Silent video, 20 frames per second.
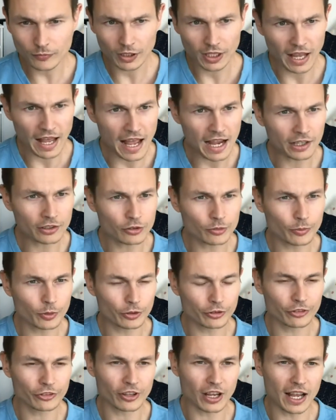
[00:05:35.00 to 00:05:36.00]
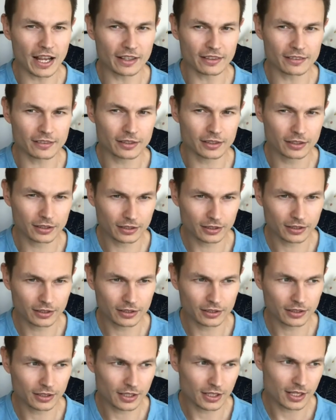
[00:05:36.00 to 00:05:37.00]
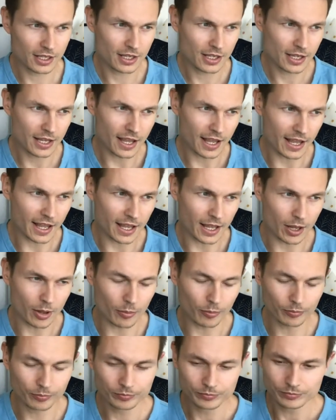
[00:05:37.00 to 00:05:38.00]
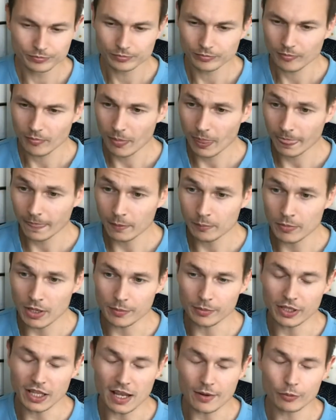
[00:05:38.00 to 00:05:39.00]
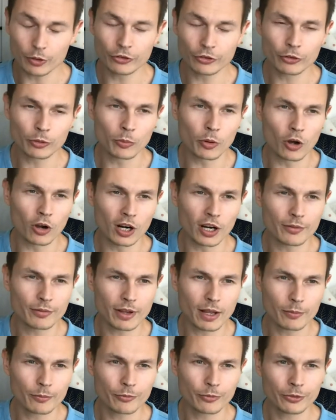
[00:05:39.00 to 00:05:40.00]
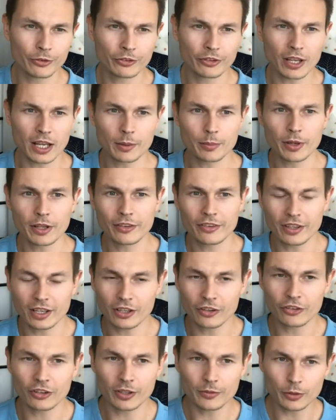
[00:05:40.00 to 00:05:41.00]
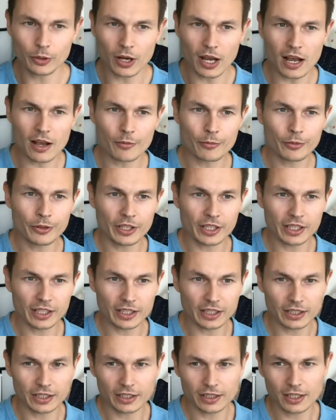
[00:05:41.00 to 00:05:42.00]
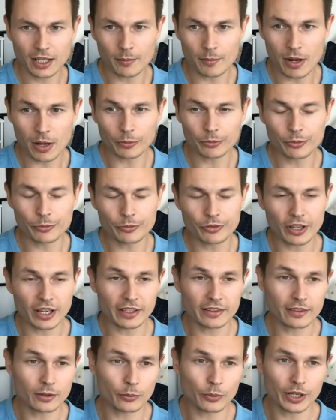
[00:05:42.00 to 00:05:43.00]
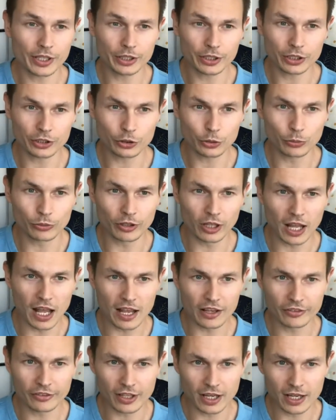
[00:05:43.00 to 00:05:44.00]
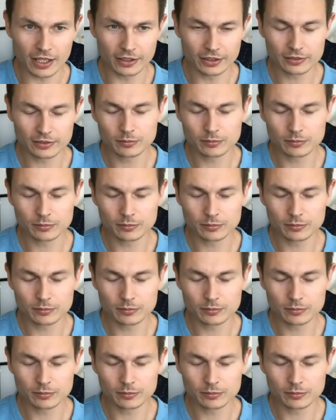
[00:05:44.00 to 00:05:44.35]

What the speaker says: active on site, maybe leverage some RFM segmentation if you have the amount of data where you can utilize that.